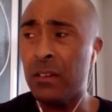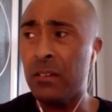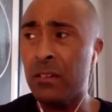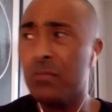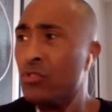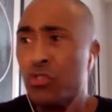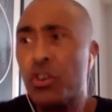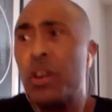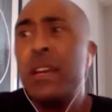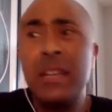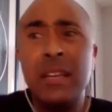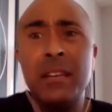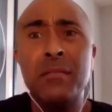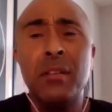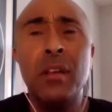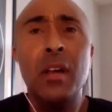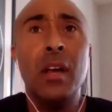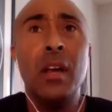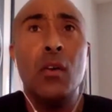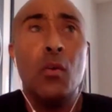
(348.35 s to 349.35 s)
training
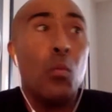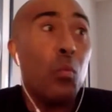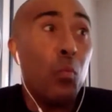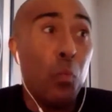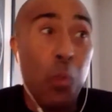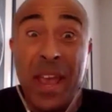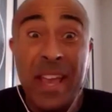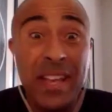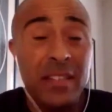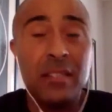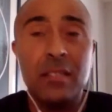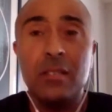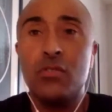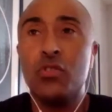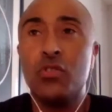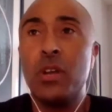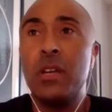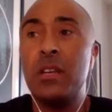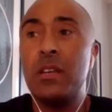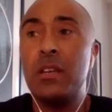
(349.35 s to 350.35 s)
weight,
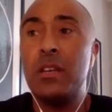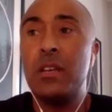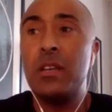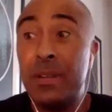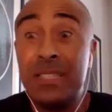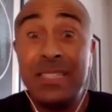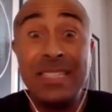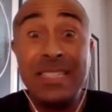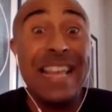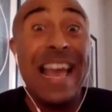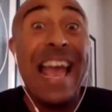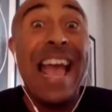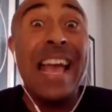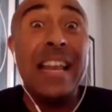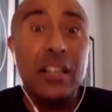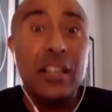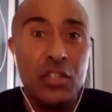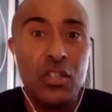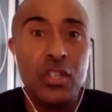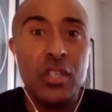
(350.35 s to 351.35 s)
training abilities,
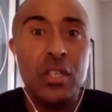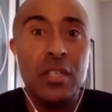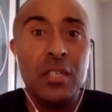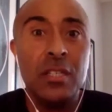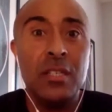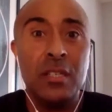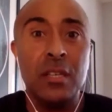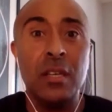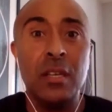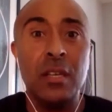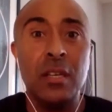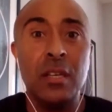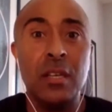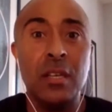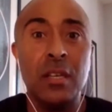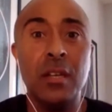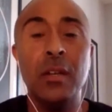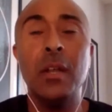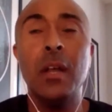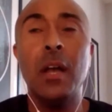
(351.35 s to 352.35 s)
energies,
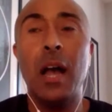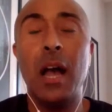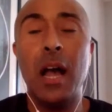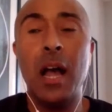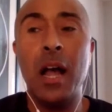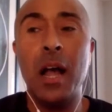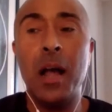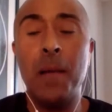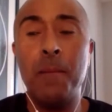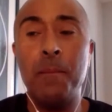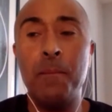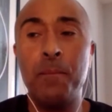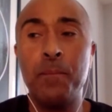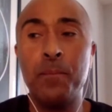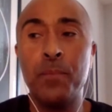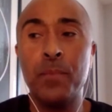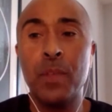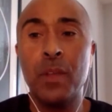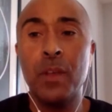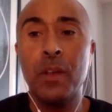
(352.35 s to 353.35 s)

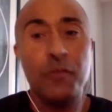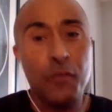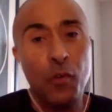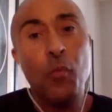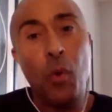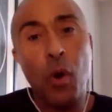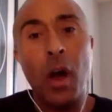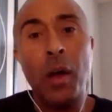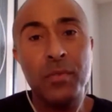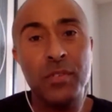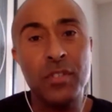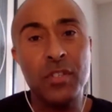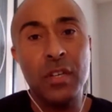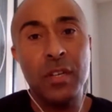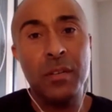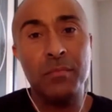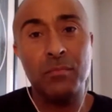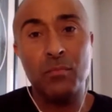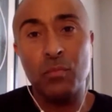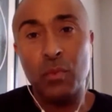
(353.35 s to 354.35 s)
for what I was
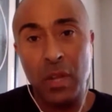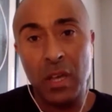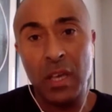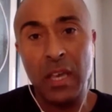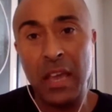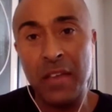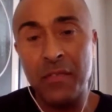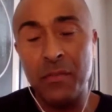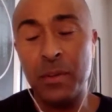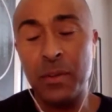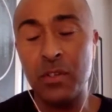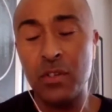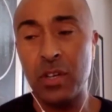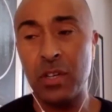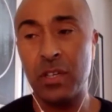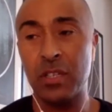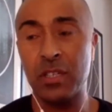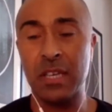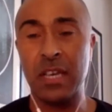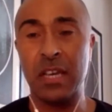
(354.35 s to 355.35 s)
doing when I gave my training
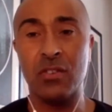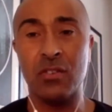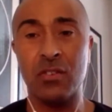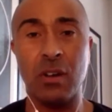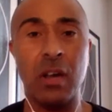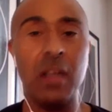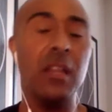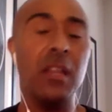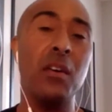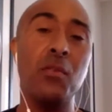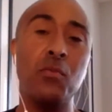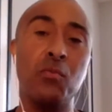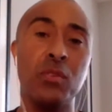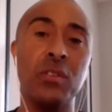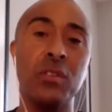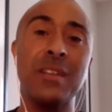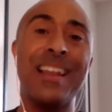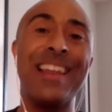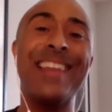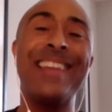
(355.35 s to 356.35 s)
schedule. And I was
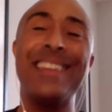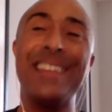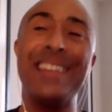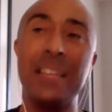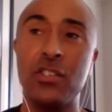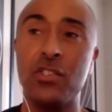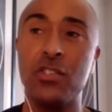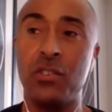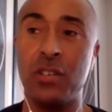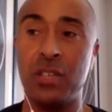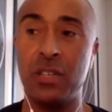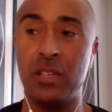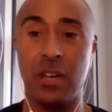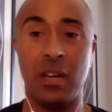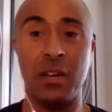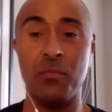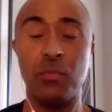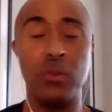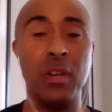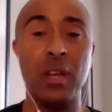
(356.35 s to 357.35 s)
literally,
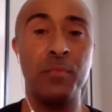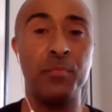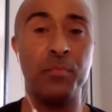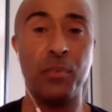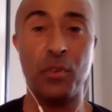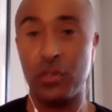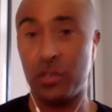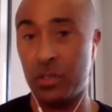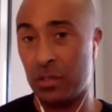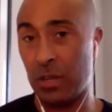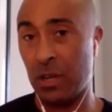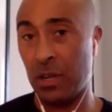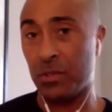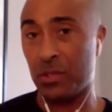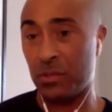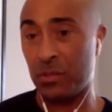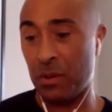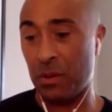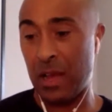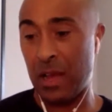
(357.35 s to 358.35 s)
when I pointed out
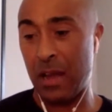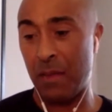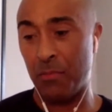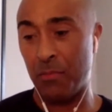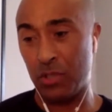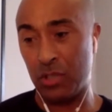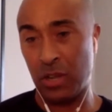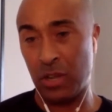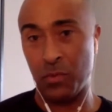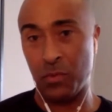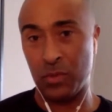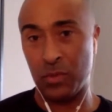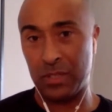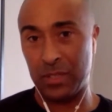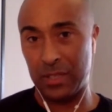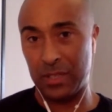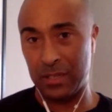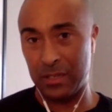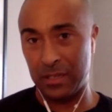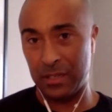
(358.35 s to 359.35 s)
to her how much I was
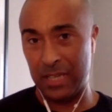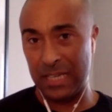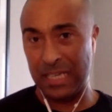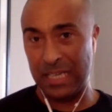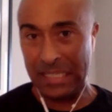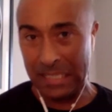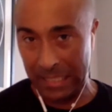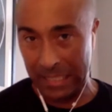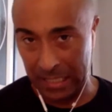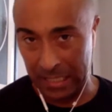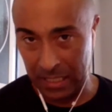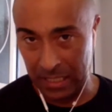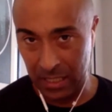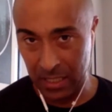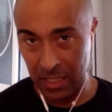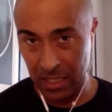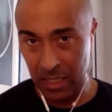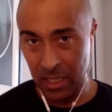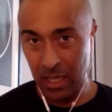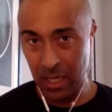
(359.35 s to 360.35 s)
eating
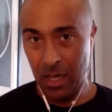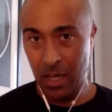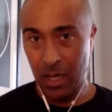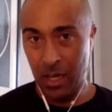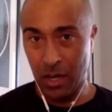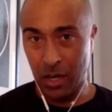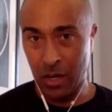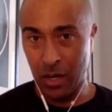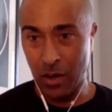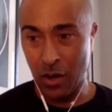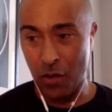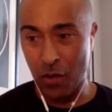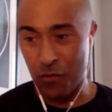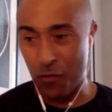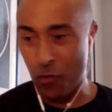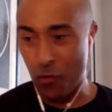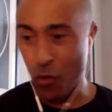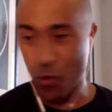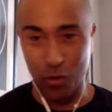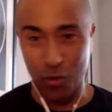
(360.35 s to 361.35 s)
of
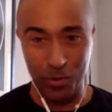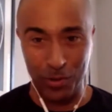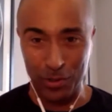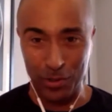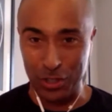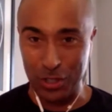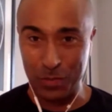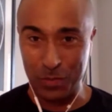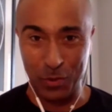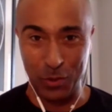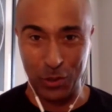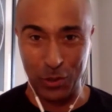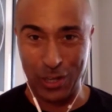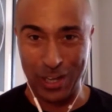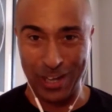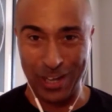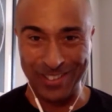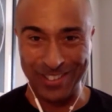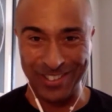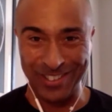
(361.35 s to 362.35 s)
all what she put
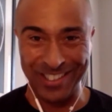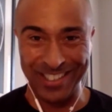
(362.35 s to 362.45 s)
out on the